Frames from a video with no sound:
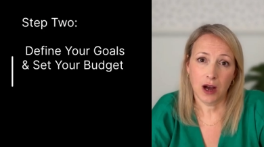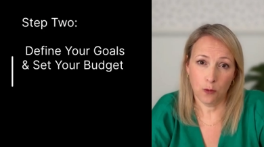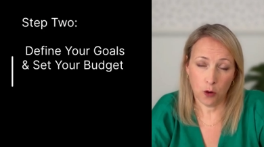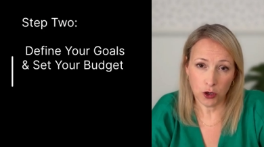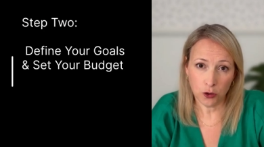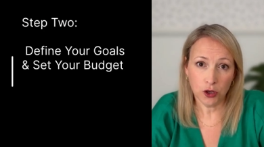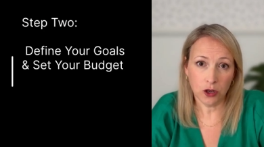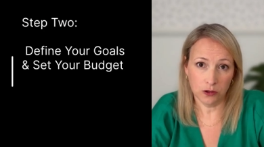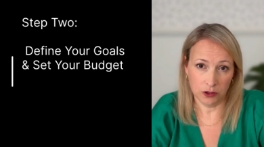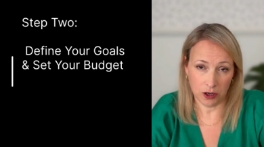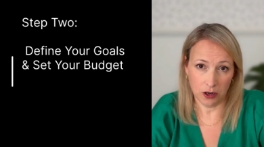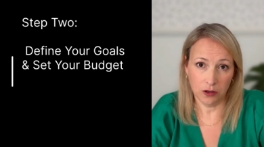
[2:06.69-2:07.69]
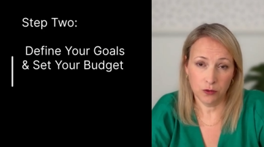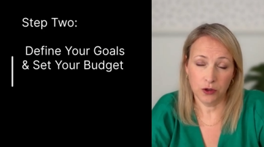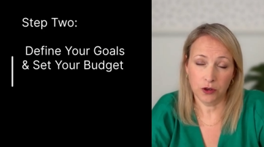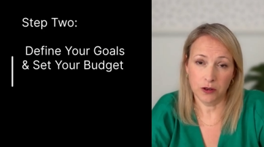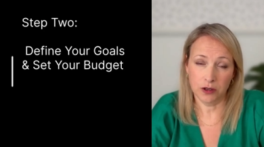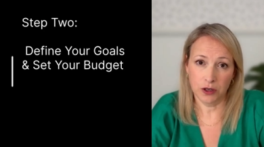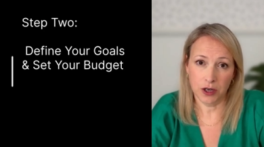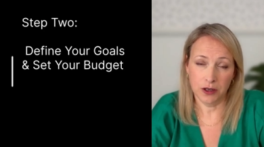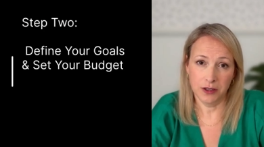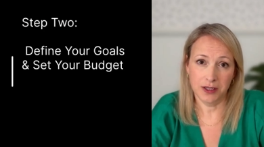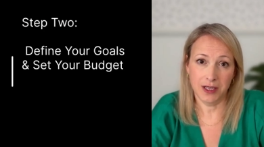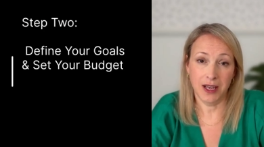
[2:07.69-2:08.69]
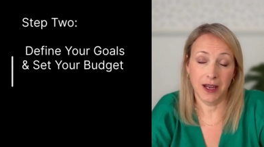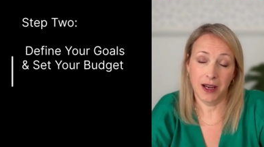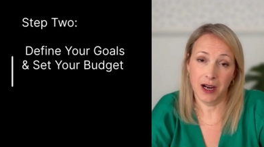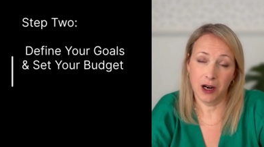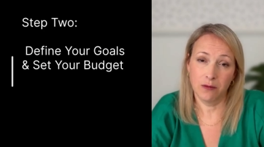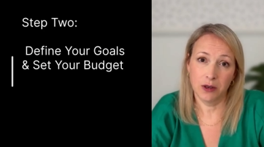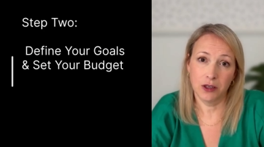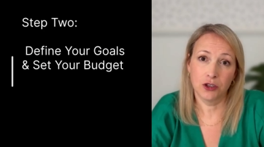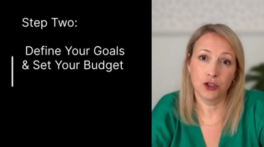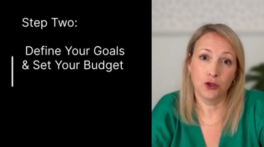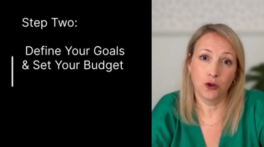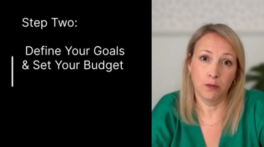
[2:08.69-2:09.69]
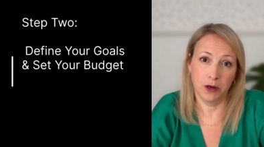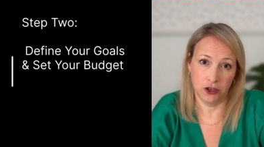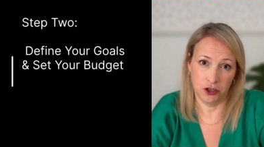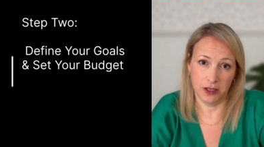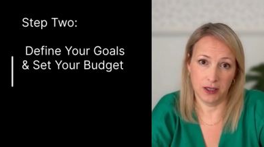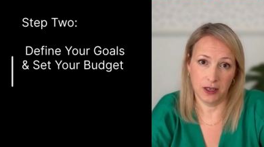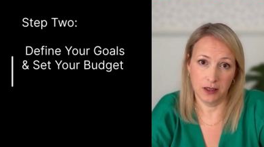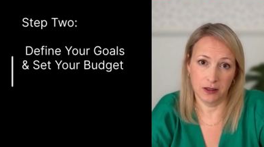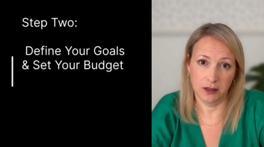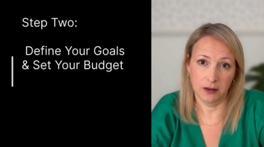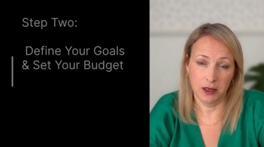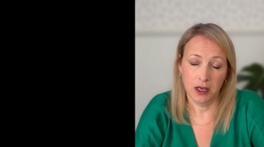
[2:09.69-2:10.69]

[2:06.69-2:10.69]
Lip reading: what your goals are, cryptocurrency, and how much your budget is.